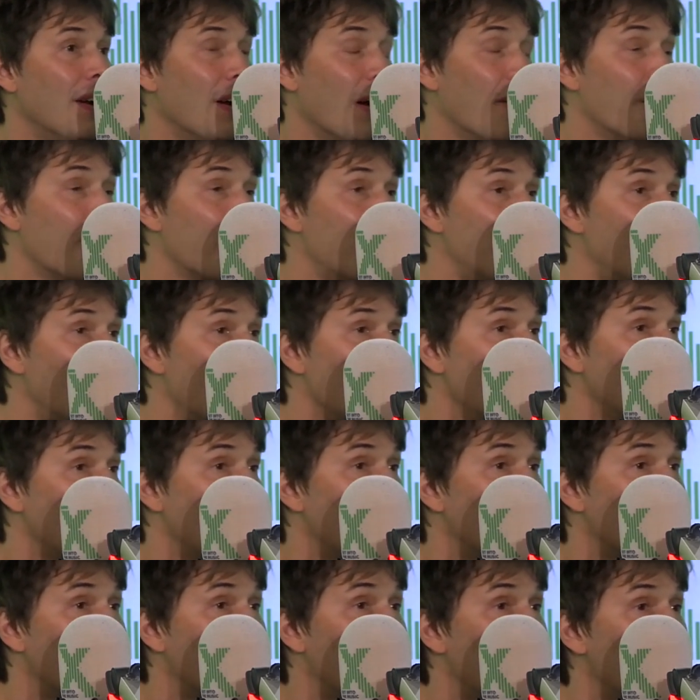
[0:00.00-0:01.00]
And the
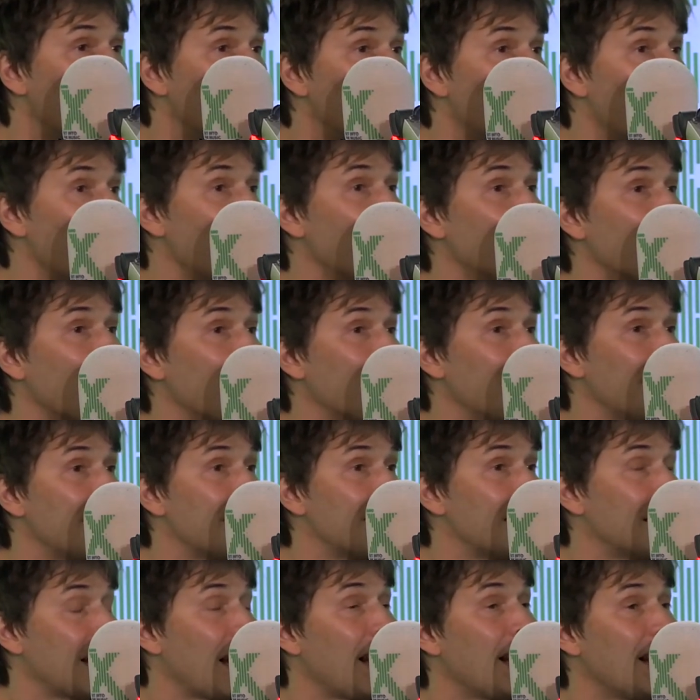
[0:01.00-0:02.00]
moment that nobody's
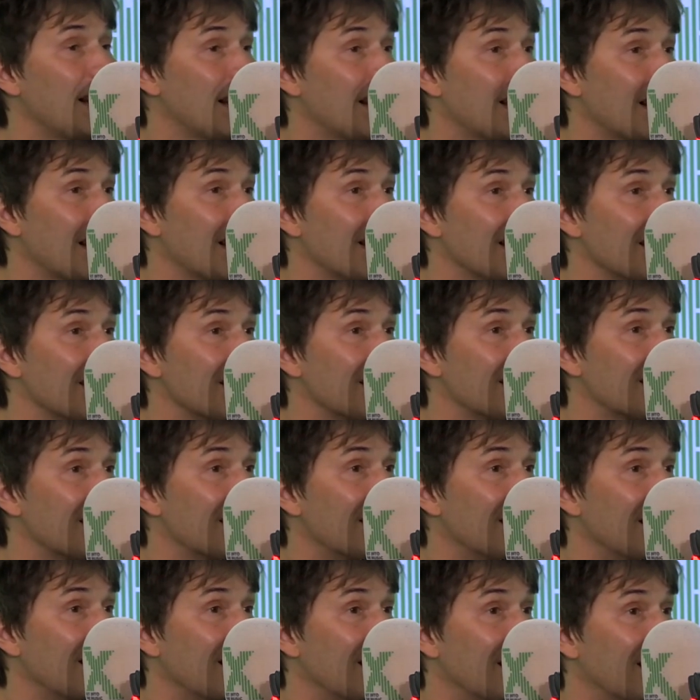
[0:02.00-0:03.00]
saying things
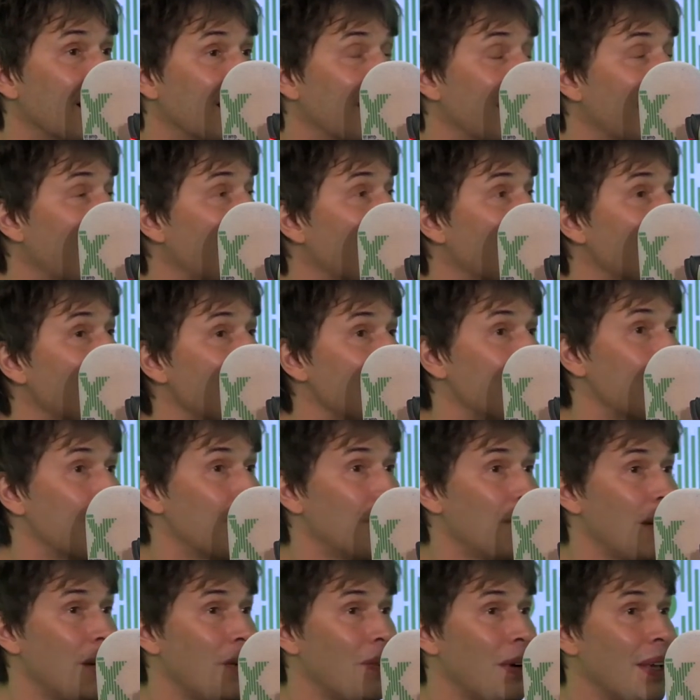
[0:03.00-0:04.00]
that I
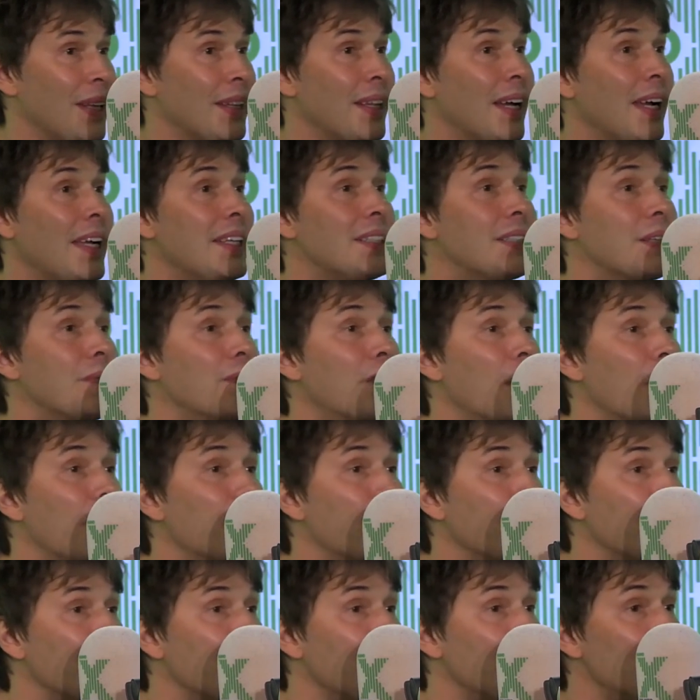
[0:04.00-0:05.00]
disagree with is the
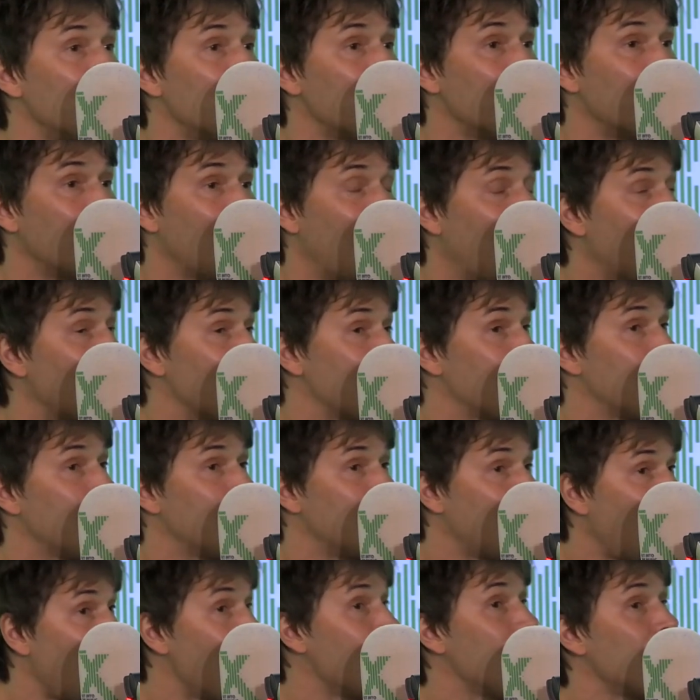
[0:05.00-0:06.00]
moment you should actually,
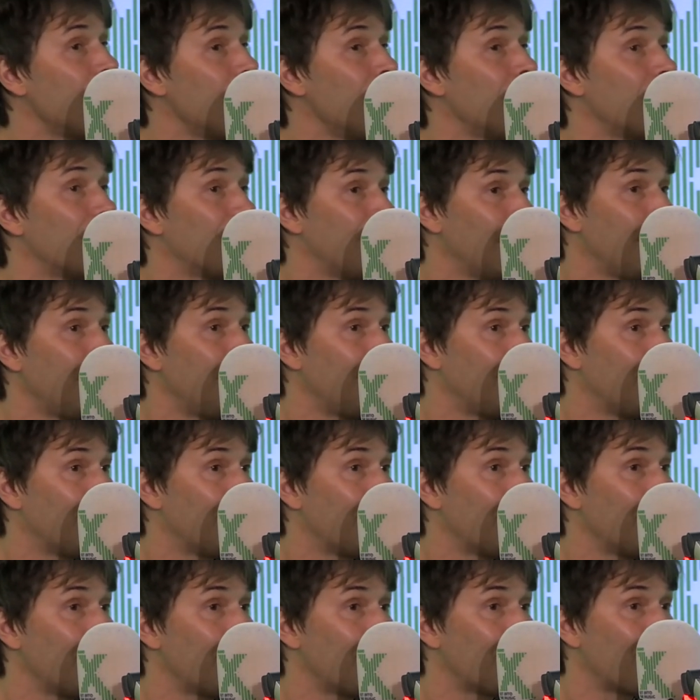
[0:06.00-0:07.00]
then you should leave the
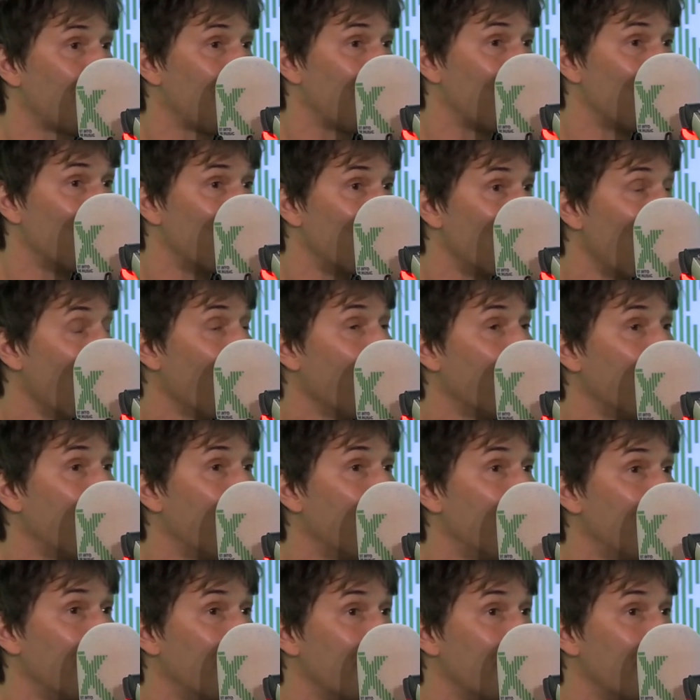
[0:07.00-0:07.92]
country and run.